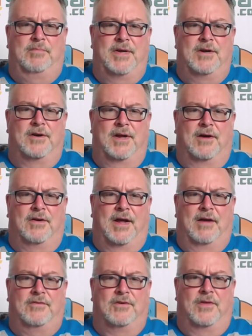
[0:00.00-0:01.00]
petered out
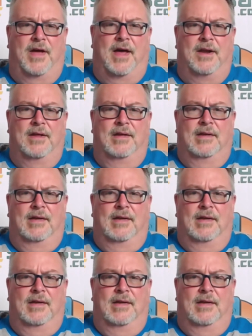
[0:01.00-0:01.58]
after that,